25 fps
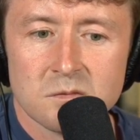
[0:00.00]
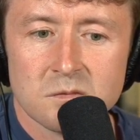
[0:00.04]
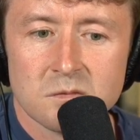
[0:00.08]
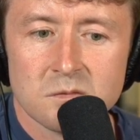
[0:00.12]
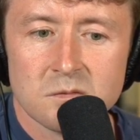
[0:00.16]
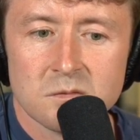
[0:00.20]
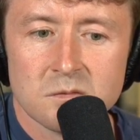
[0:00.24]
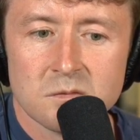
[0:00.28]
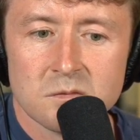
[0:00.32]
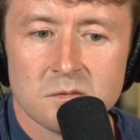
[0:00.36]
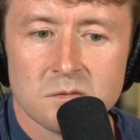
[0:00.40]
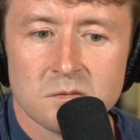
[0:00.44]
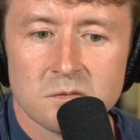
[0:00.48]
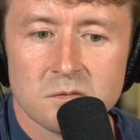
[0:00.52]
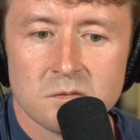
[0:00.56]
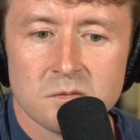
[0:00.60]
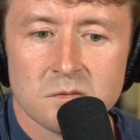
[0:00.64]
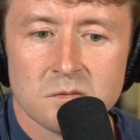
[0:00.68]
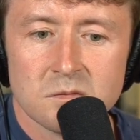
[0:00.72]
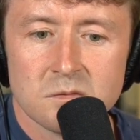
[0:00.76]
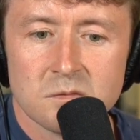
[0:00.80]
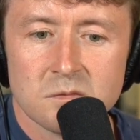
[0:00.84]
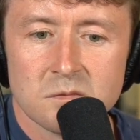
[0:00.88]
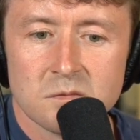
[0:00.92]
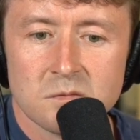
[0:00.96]

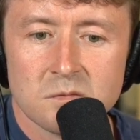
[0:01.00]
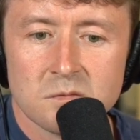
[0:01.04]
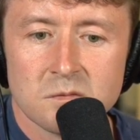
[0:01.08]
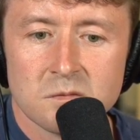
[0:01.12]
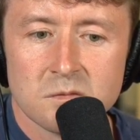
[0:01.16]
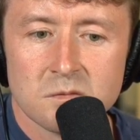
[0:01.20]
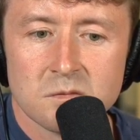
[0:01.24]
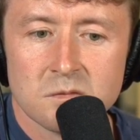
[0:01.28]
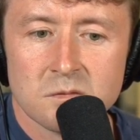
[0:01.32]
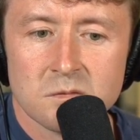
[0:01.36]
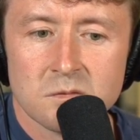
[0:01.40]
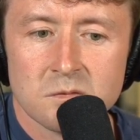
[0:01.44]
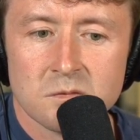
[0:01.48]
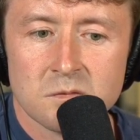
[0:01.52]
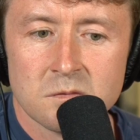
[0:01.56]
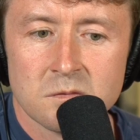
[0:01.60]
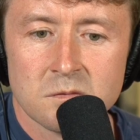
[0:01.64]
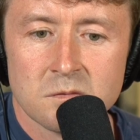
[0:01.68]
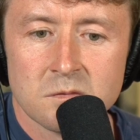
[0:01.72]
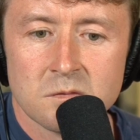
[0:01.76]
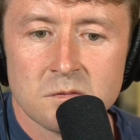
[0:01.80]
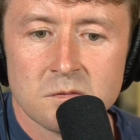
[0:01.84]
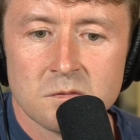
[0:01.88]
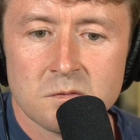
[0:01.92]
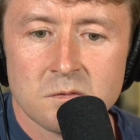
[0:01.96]

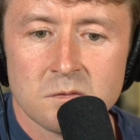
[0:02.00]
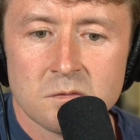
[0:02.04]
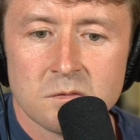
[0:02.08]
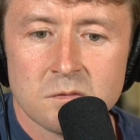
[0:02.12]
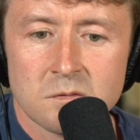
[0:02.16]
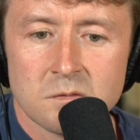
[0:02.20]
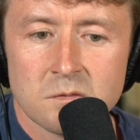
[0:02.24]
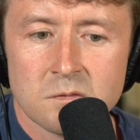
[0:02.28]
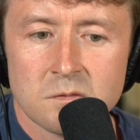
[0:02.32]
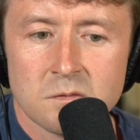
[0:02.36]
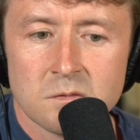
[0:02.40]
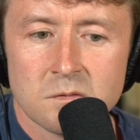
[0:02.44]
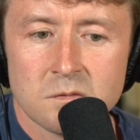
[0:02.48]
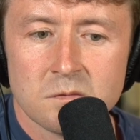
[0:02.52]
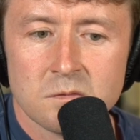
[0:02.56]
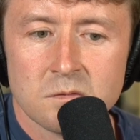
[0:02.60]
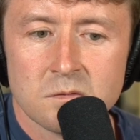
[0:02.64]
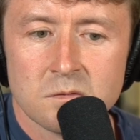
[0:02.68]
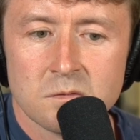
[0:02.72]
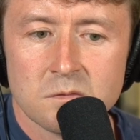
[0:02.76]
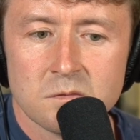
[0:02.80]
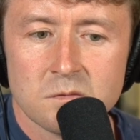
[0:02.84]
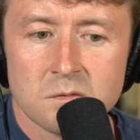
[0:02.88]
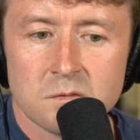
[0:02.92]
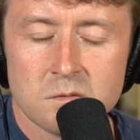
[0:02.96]

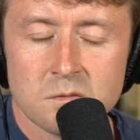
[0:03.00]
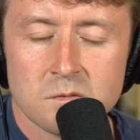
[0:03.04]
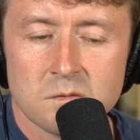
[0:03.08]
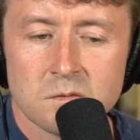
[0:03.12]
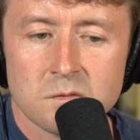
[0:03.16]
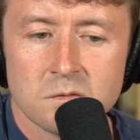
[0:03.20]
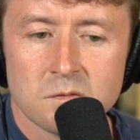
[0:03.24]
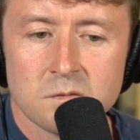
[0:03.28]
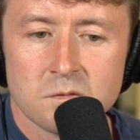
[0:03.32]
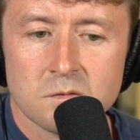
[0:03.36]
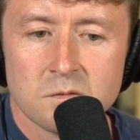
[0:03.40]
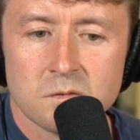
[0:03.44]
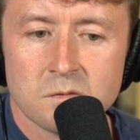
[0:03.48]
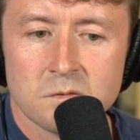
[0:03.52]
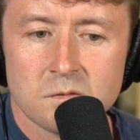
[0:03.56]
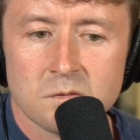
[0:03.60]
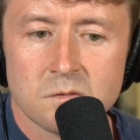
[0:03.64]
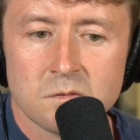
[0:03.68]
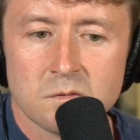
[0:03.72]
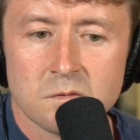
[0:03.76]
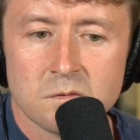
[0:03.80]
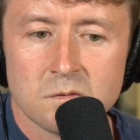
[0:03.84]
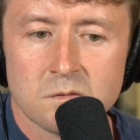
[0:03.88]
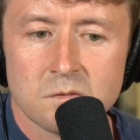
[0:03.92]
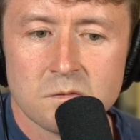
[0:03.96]

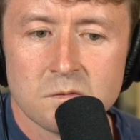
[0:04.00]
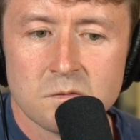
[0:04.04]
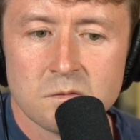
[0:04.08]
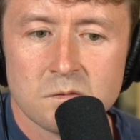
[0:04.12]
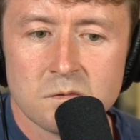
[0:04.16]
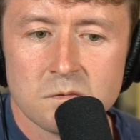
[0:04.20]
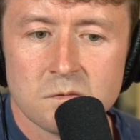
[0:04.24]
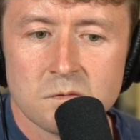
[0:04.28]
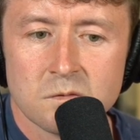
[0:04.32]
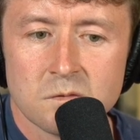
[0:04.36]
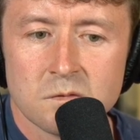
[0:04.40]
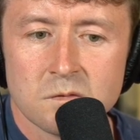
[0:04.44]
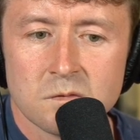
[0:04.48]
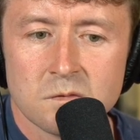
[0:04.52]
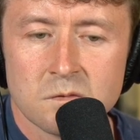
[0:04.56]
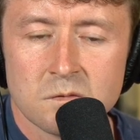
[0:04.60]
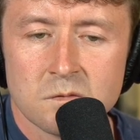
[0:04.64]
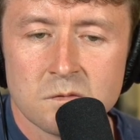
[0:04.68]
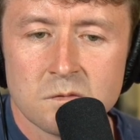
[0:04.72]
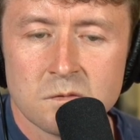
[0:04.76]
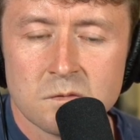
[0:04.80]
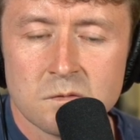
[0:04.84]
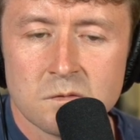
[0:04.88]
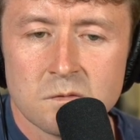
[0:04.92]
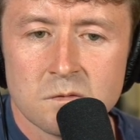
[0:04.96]

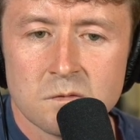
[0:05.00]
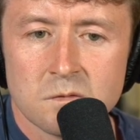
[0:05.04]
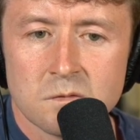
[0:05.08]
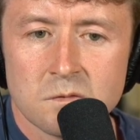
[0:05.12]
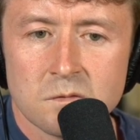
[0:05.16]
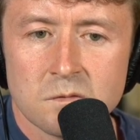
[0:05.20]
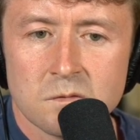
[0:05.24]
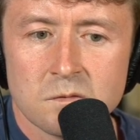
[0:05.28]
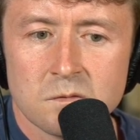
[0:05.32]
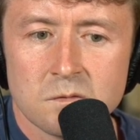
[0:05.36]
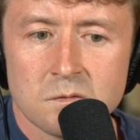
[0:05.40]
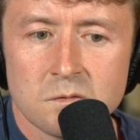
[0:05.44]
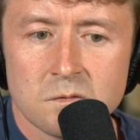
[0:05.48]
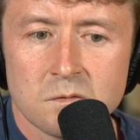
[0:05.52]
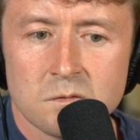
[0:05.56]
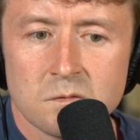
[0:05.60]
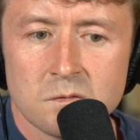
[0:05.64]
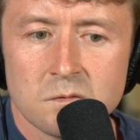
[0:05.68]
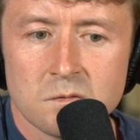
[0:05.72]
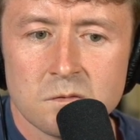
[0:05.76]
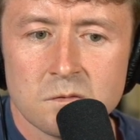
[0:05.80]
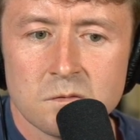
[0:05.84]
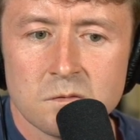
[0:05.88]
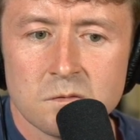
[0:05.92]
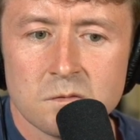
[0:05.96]

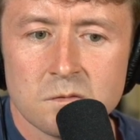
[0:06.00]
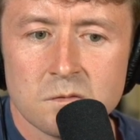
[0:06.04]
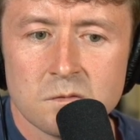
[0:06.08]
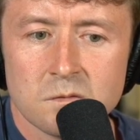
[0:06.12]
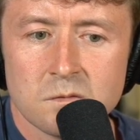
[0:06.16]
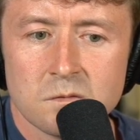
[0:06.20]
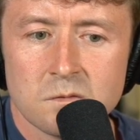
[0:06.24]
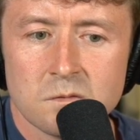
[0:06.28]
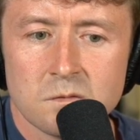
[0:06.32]
This person isn't speaking.